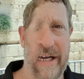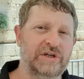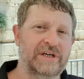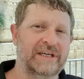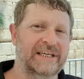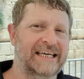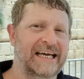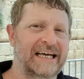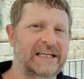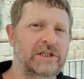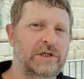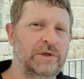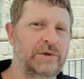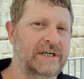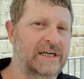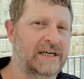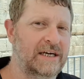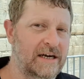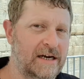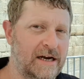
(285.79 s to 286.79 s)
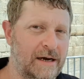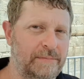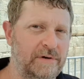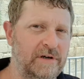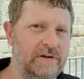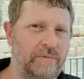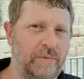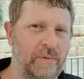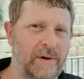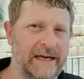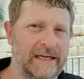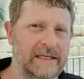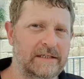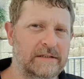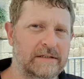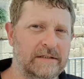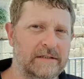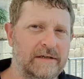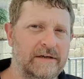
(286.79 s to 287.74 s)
You can get to it in a number of ways.